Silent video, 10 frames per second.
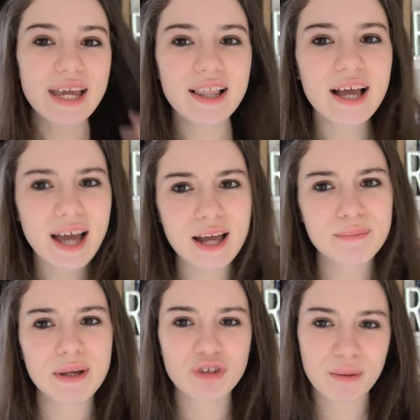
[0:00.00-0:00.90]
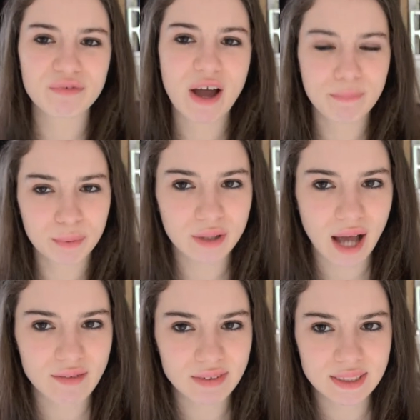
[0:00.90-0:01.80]
like kind of my top five book
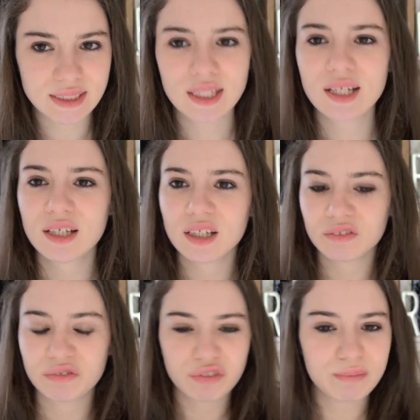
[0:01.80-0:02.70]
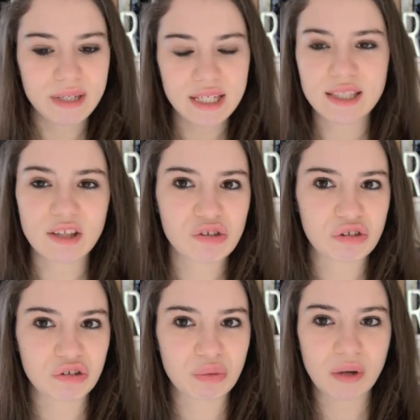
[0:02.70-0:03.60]
covers. For me, that's
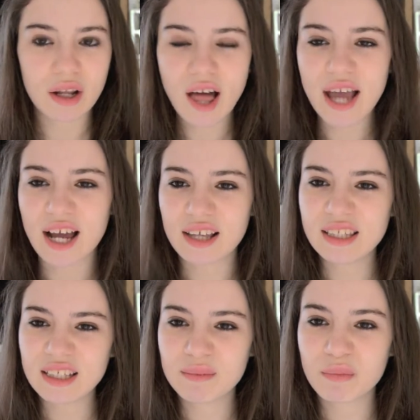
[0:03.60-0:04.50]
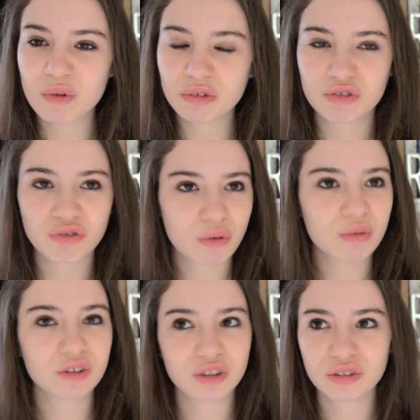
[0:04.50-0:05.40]
just what I like. I think I'm more
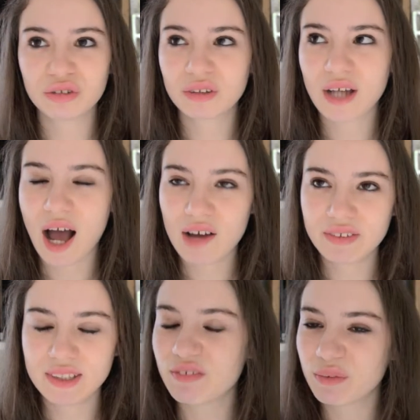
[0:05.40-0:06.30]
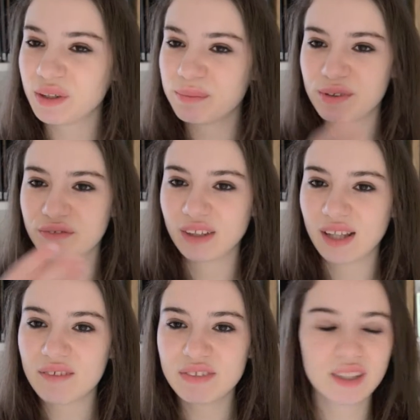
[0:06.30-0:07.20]
drawn to covers with a bit of
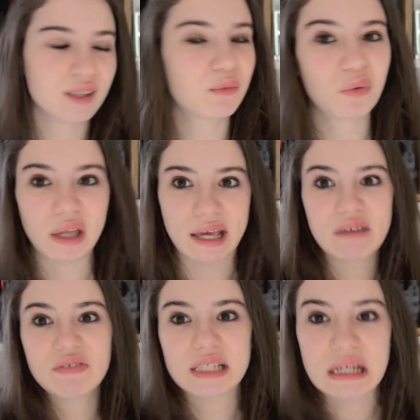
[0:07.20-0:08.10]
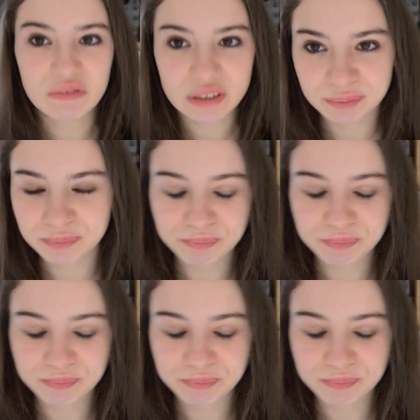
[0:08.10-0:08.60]
love in them or the heaven cover